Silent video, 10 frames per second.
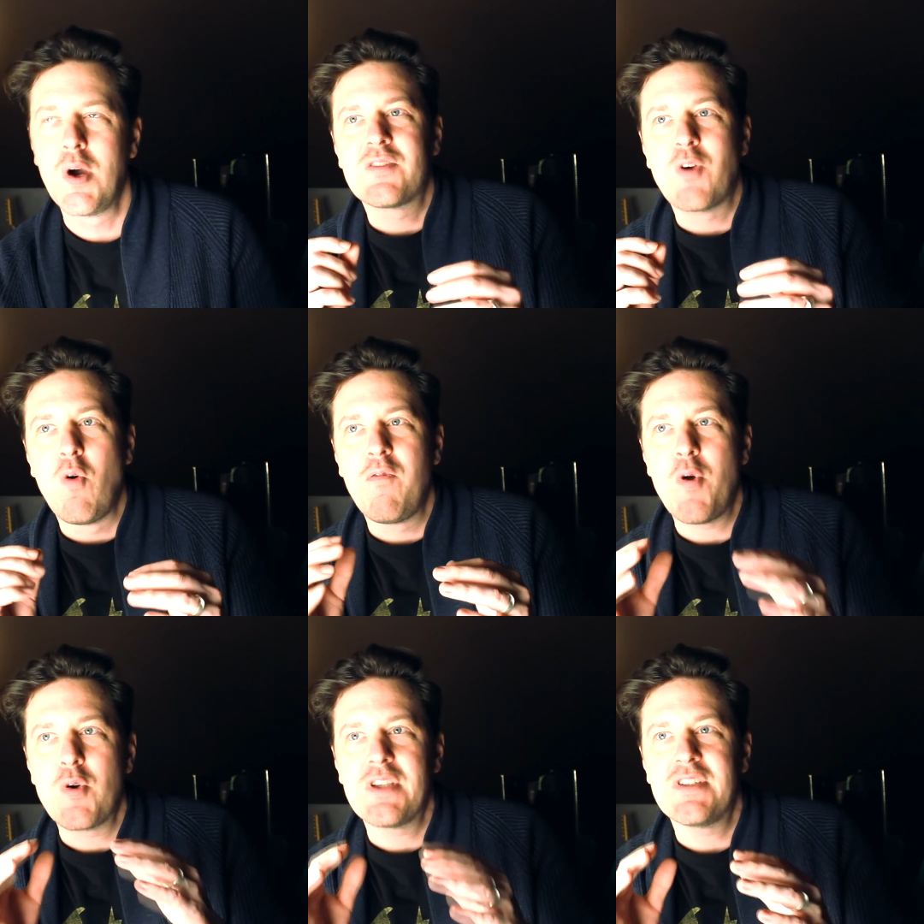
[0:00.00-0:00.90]
His whole
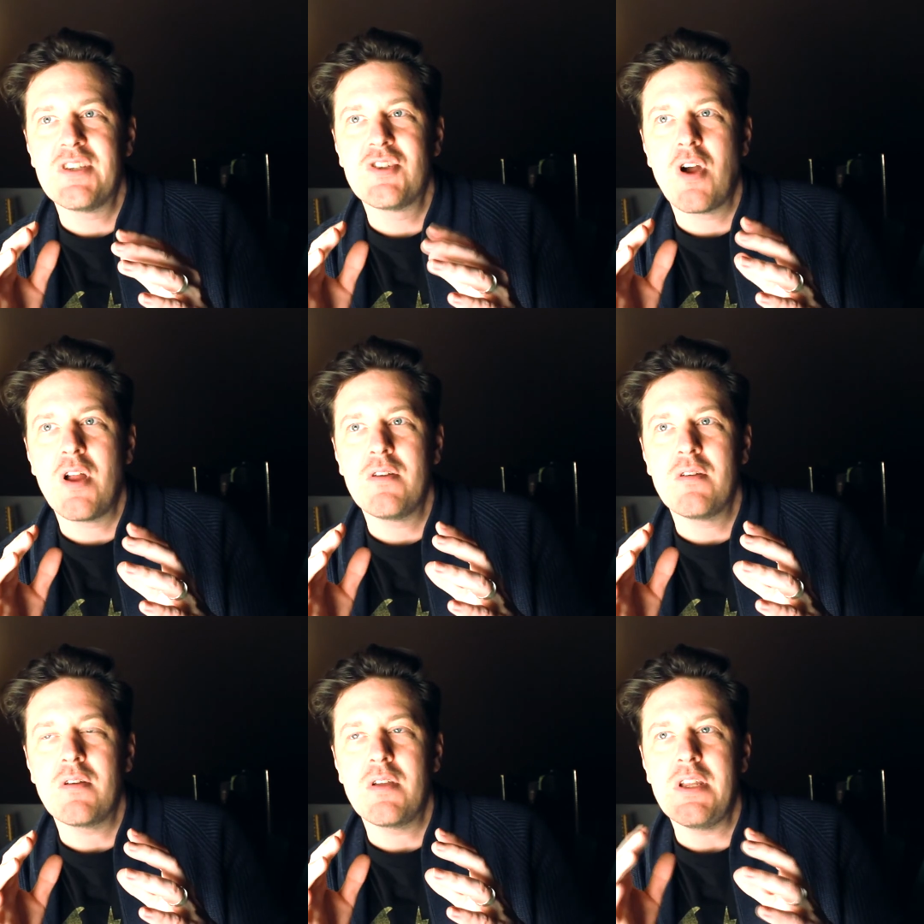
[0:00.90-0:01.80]
focus is
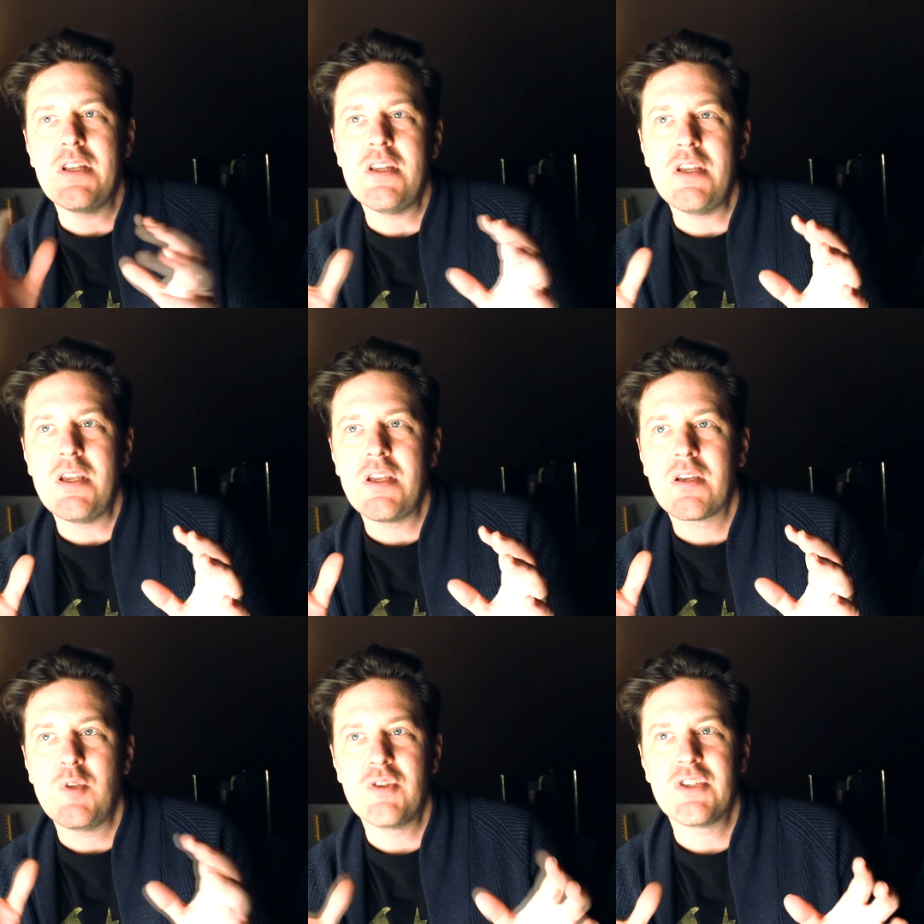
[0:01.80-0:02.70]
on
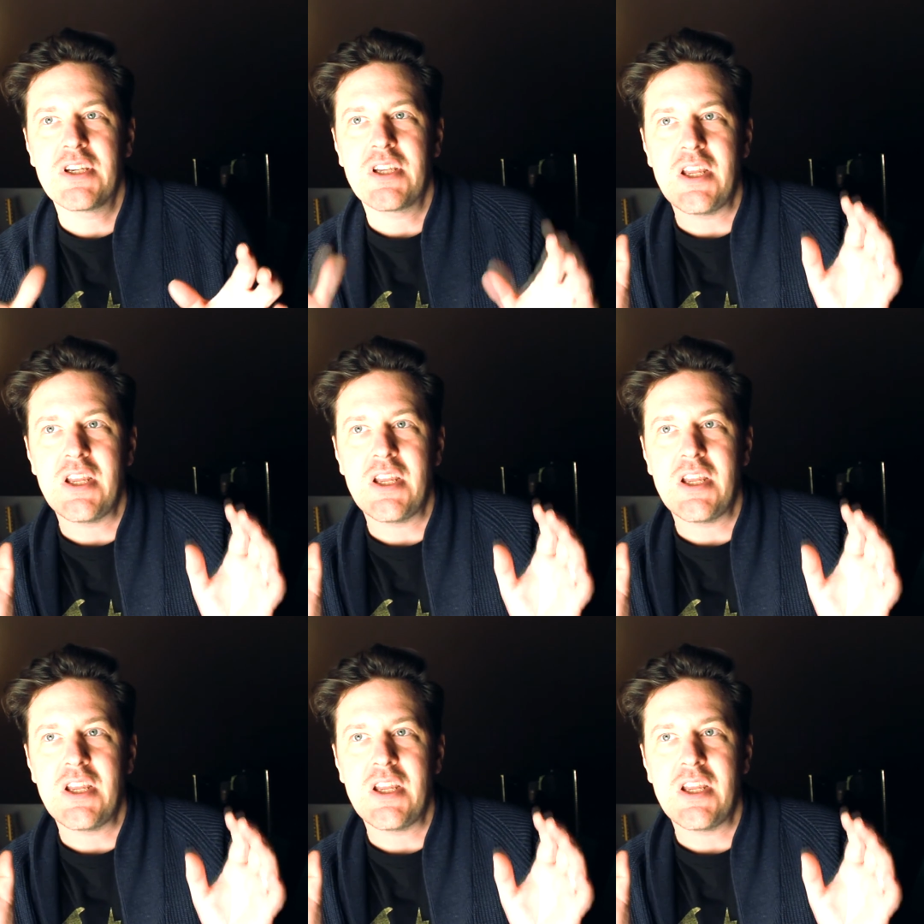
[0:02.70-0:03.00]
indie music,